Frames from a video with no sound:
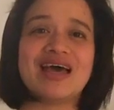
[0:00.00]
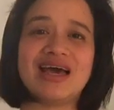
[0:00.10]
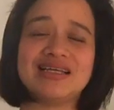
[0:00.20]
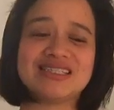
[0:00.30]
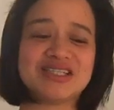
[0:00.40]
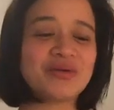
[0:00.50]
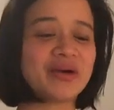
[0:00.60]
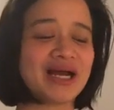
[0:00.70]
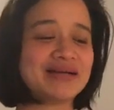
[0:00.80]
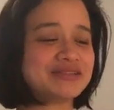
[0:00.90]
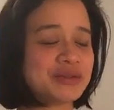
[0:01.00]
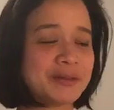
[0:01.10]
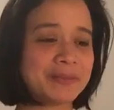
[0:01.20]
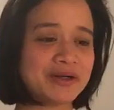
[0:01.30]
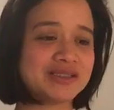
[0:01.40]
And so what I'm
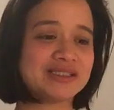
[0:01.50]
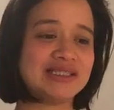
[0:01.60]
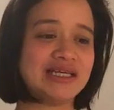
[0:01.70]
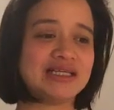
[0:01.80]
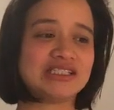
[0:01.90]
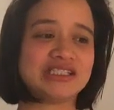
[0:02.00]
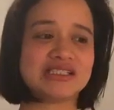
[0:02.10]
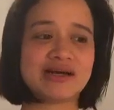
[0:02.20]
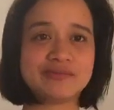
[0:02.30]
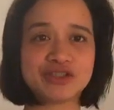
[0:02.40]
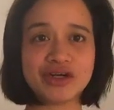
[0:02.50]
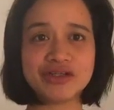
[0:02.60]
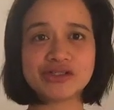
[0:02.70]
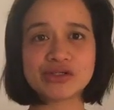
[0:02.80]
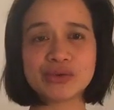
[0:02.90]
doing personally is just I'm
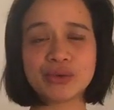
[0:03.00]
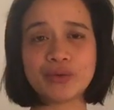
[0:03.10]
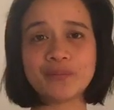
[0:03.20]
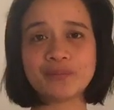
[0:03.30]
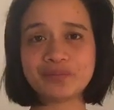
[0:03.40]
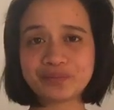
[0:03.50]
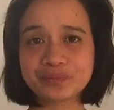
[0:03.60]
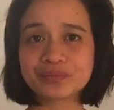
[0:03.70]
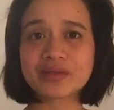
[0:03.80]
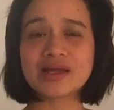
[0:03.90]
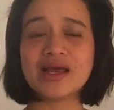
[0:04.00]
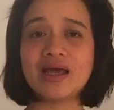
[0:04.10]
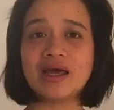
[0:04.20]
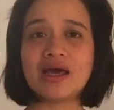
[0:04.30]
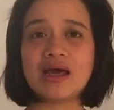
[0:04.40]
trying to
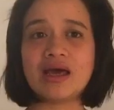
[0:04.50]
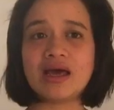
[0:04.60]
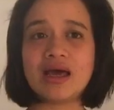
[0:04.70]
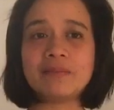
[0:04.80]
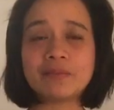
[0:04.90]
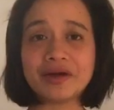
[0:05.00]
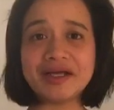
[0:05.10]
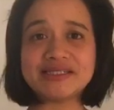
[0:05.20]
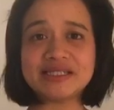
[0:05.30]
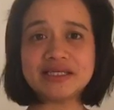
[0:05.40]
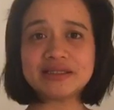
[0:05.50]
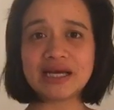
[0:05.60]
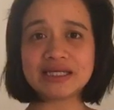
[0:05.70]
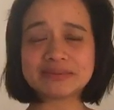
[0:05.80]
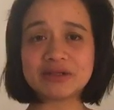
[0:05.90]
embrace it
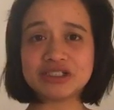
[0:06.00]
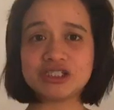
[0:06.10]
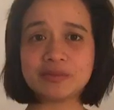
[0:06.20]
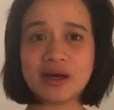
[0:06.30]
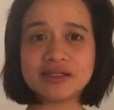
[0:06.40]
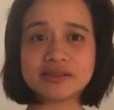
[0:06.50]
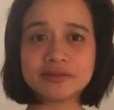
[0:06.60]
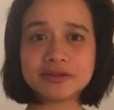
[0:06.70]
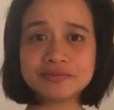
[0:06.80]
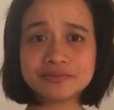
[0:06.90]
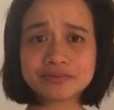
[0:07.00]
as much as possible.